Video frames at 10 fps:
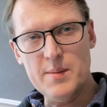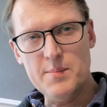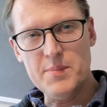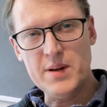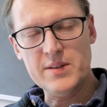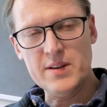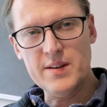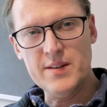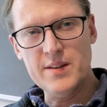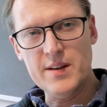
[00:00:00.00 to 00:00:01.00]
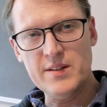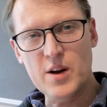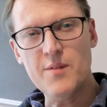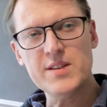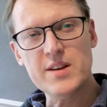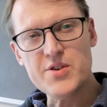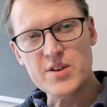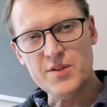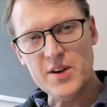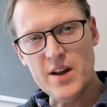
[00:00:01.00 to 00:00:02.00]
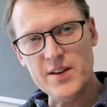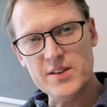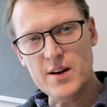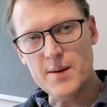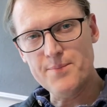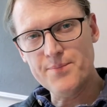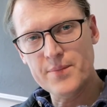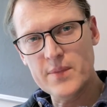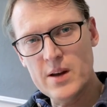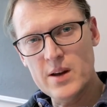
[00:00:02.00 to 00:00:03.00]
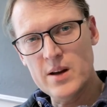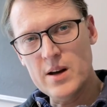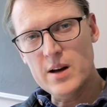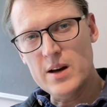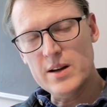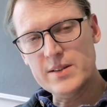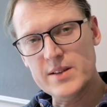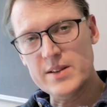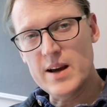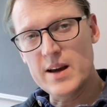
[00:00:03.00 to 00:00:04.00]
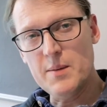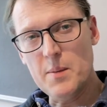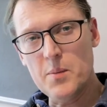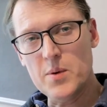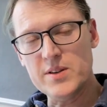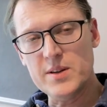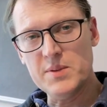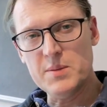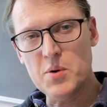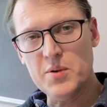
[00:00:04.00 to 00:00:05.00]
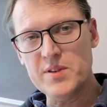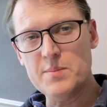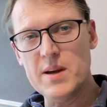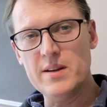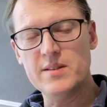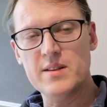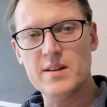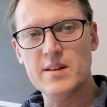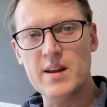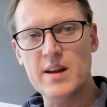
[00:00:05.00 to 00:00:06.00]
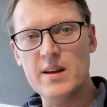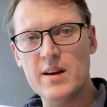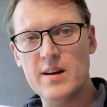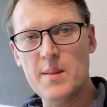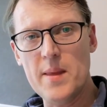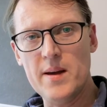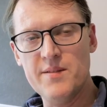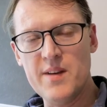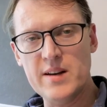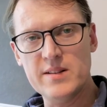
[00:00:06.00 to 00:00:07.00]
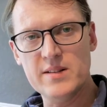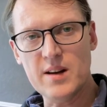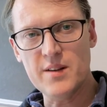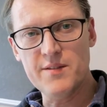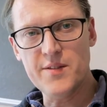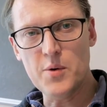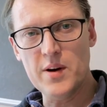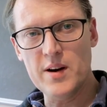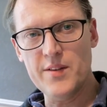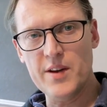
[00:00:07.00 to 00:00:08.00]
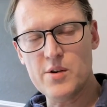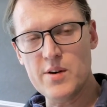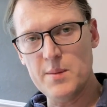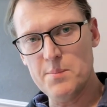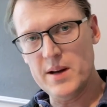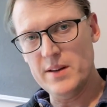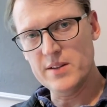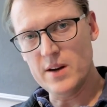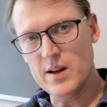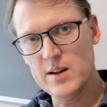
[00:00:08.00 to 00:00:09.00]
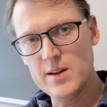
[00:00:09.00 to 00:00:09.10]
But these are conversations for another time. Today, what seems important to me is the events unfolding on the Korean Peninsula.